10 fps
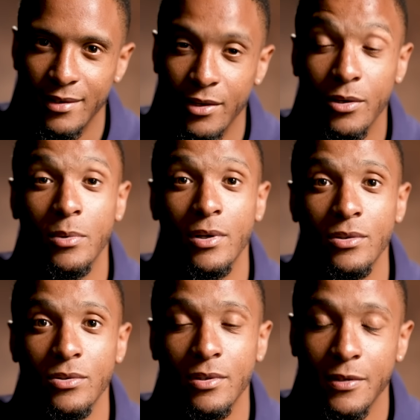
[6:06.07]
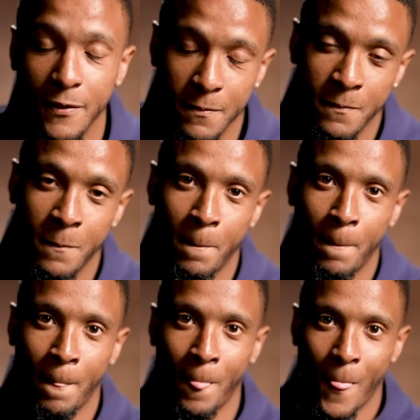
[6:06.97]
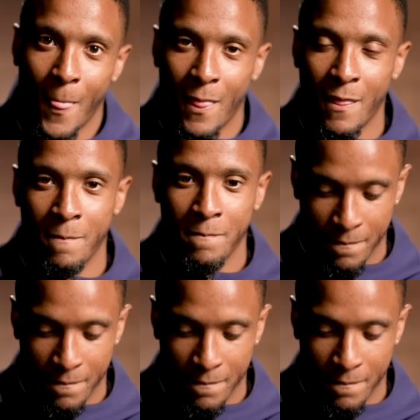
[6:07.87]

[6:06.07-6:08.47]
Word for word: Oh, one hundred. For Gareth Southgate as manager.